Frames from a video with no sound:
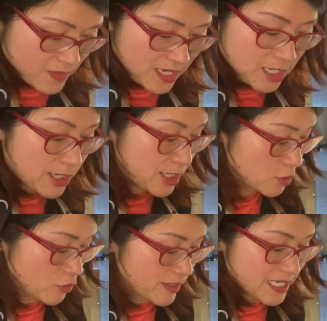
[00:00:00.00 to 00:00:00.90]
And I can
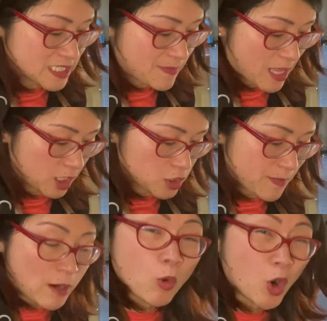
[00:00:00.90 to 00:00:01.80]
already smell because
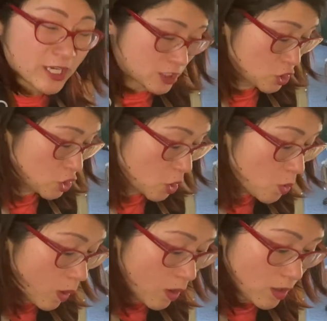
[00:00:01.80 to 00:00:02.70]
my wok is so
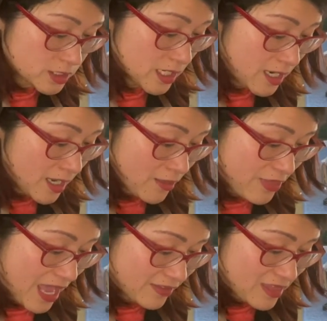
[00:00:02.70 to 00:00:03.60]
hot
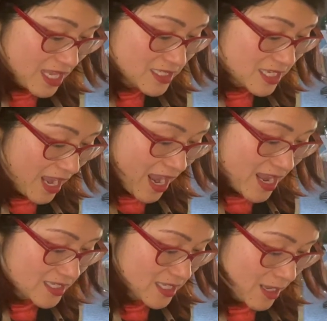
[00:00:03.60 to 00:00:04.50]
that this
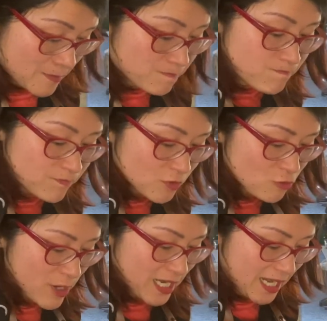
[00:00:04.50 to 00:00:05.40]
is
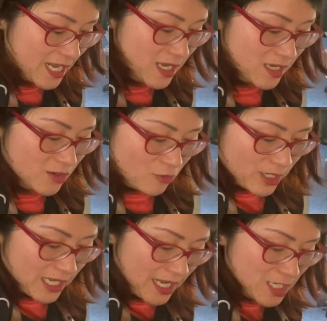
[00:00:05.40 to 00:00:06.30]
really,
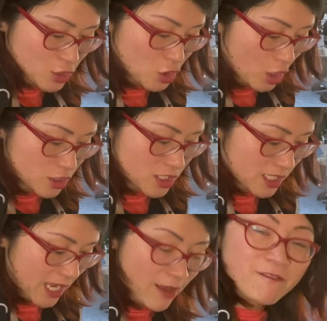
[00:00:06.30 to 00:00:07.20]
really starting to
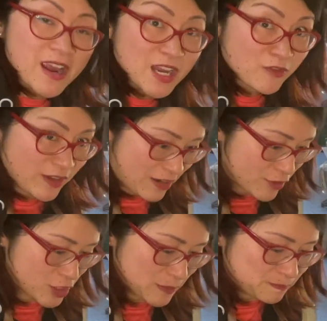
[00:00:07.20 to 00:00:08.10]
get very
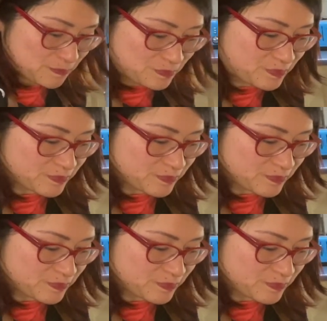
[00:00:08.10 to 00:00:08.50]
flavoursome.